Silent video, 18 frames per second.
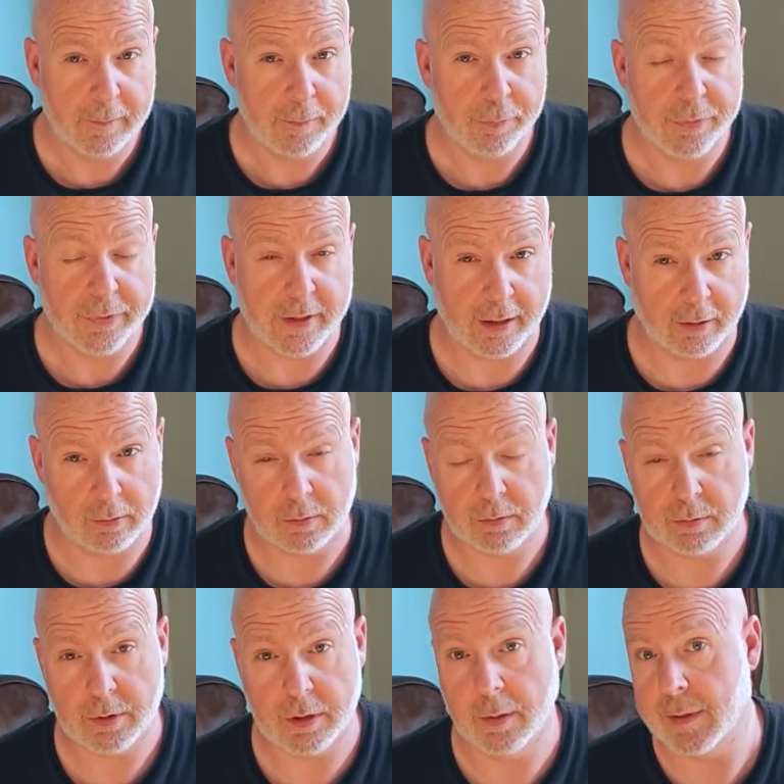
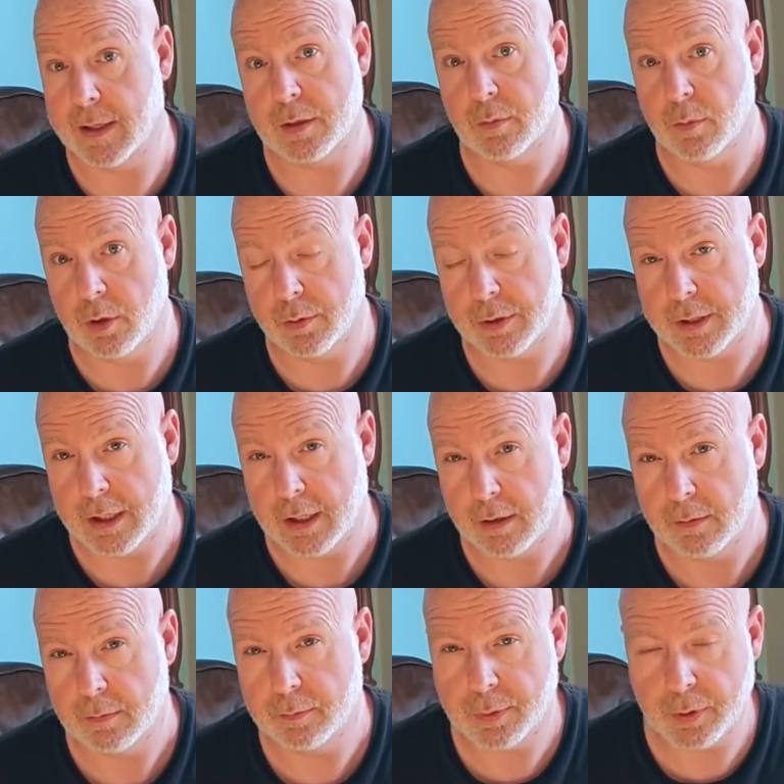they'll command more money.
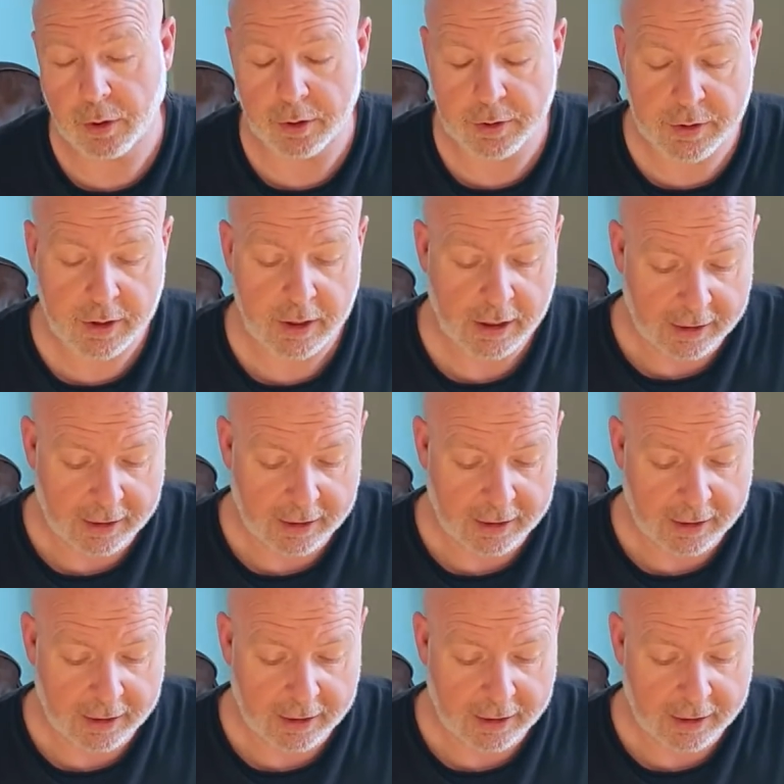But